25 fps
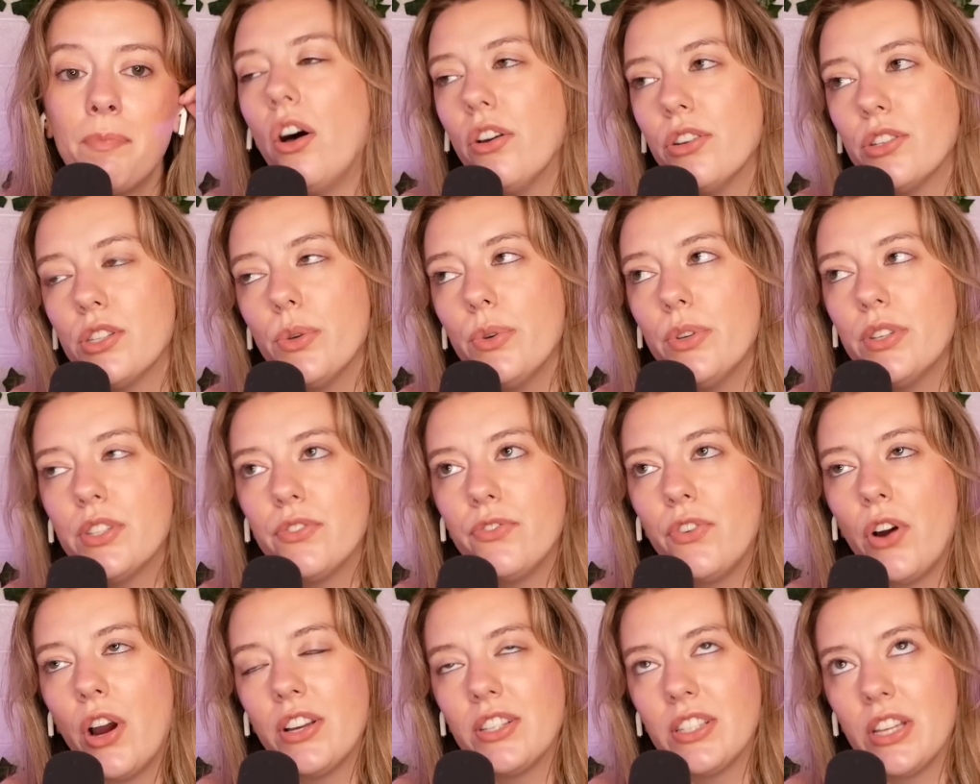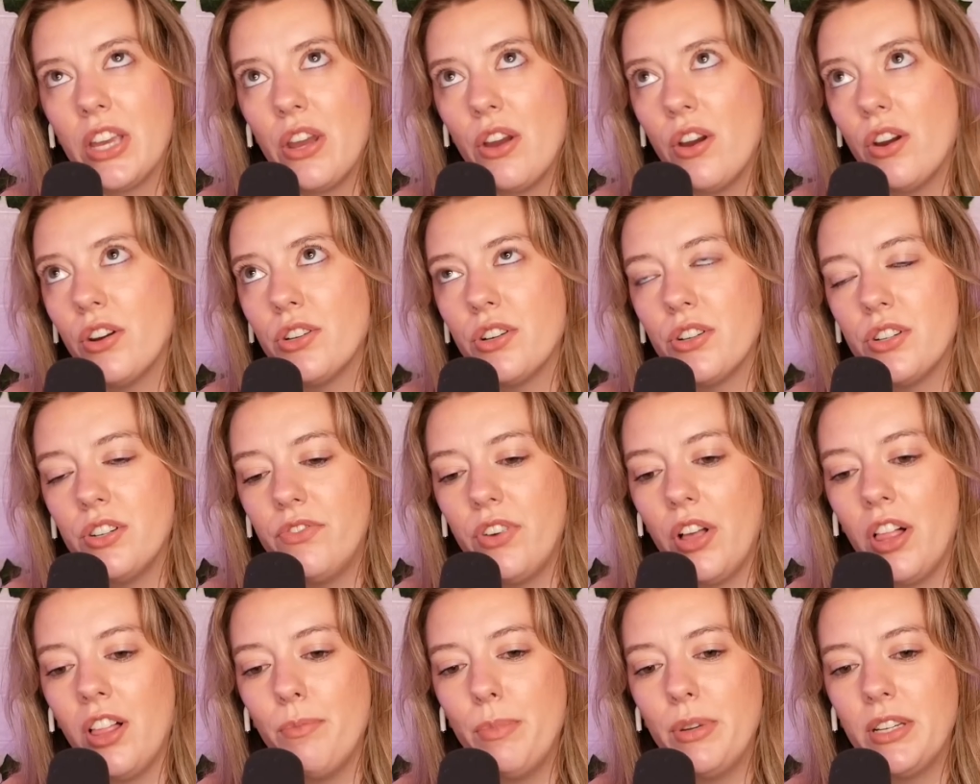Also, as far as character
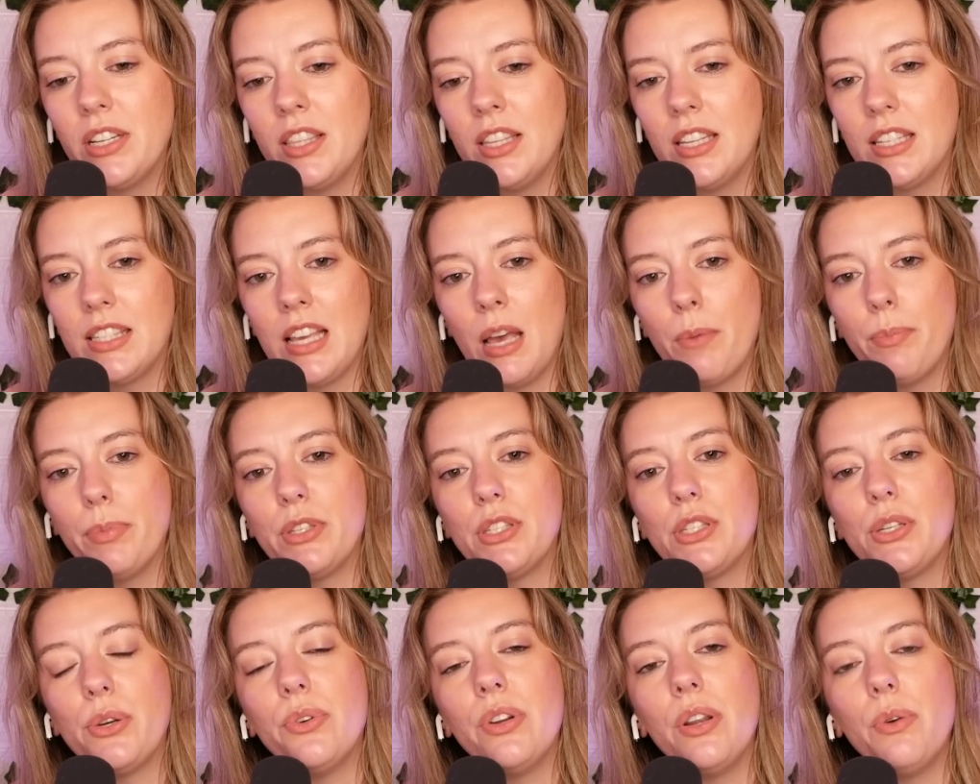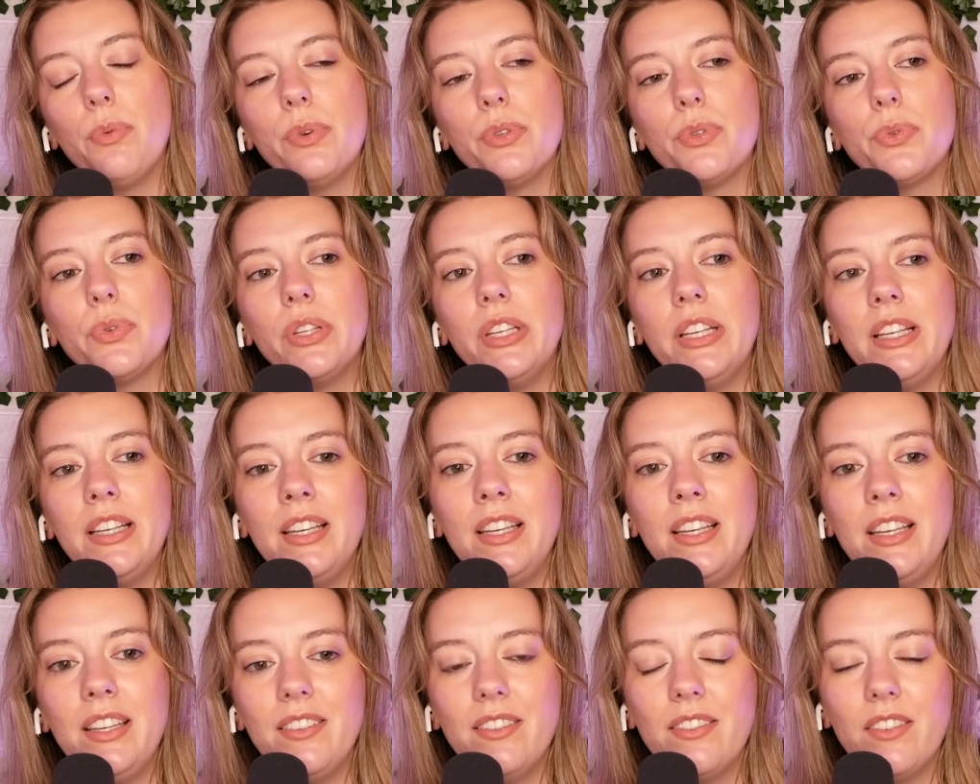development in this episode, it was
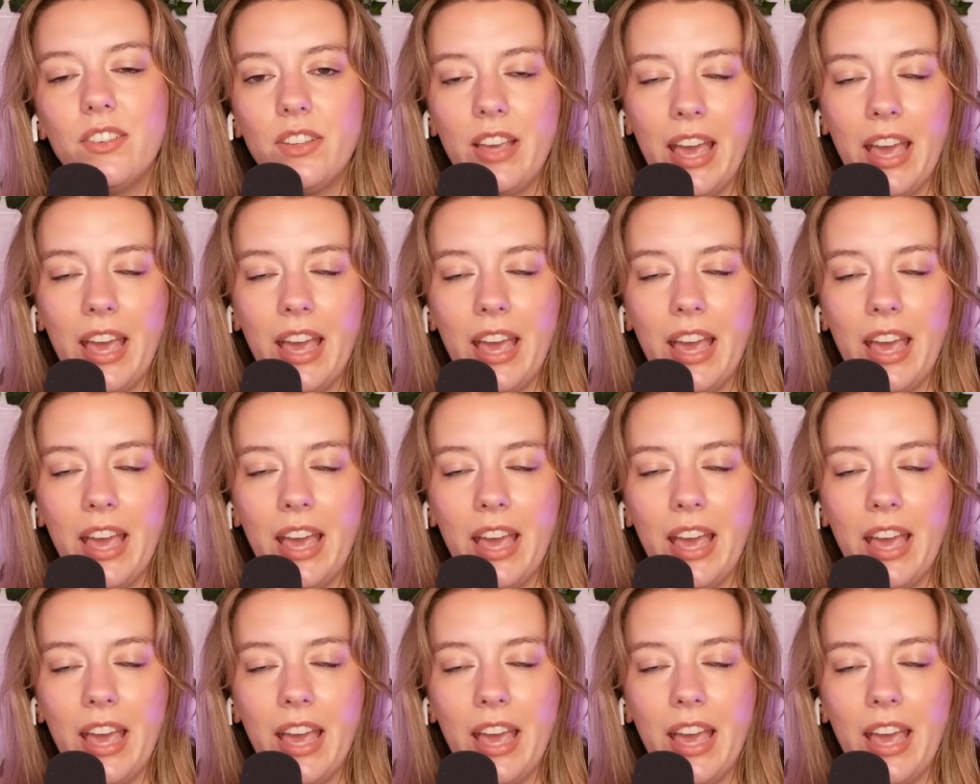really